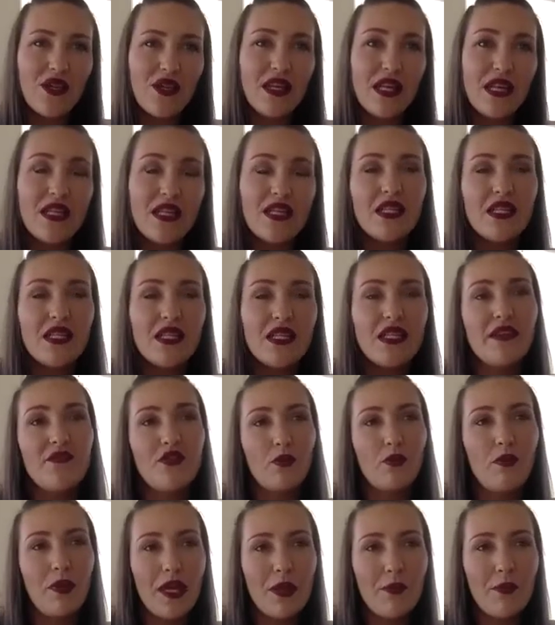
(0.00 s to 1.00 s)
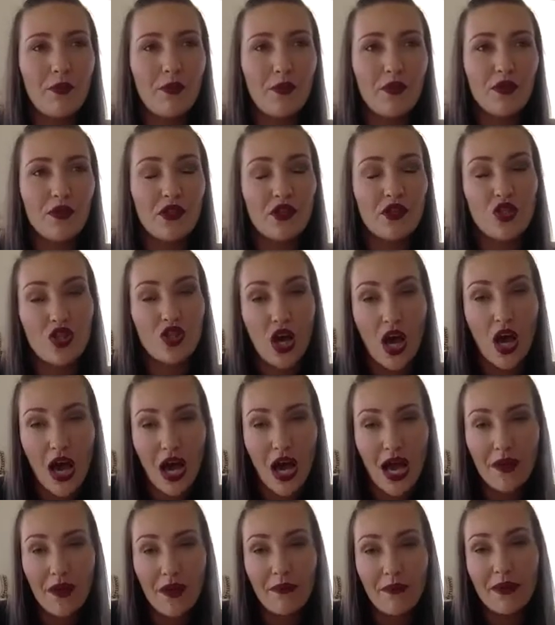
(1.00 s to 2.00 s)
You need to give your people the
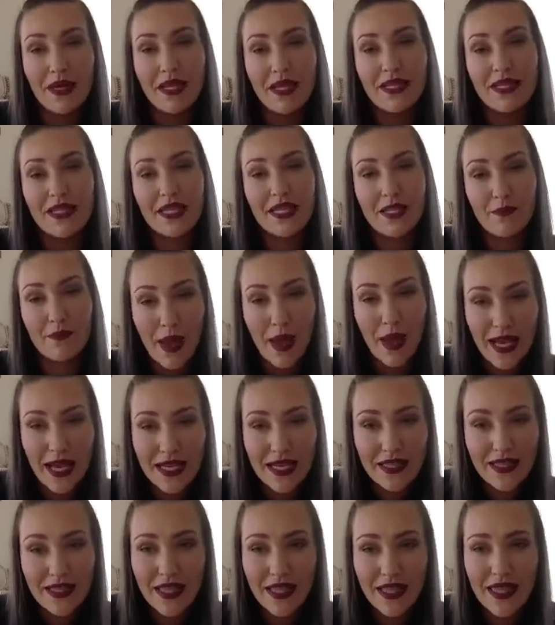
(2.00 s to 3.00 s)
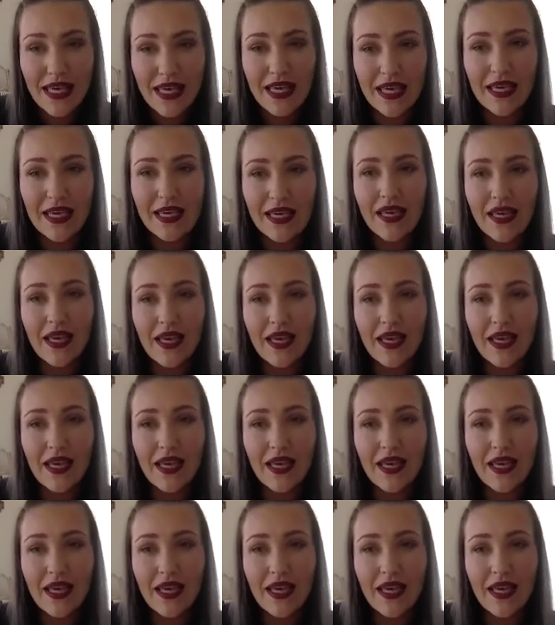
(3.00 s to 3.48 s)
time and space to think,